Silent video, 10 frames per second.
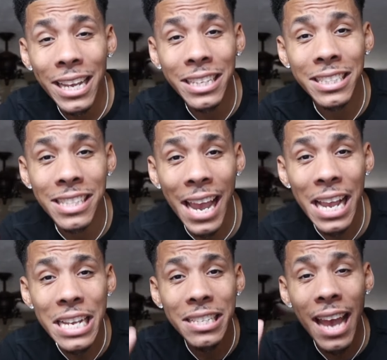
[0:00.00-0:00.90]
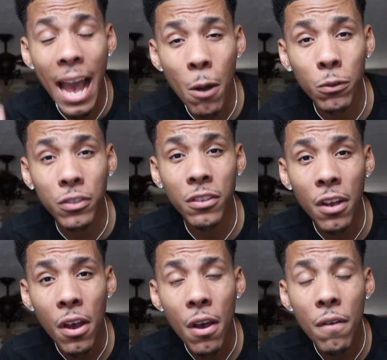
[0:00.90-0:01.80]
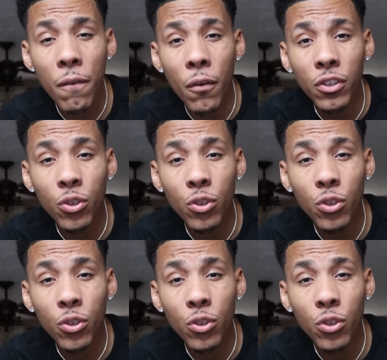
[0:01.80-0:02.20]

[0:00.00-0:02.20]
in Jay's house for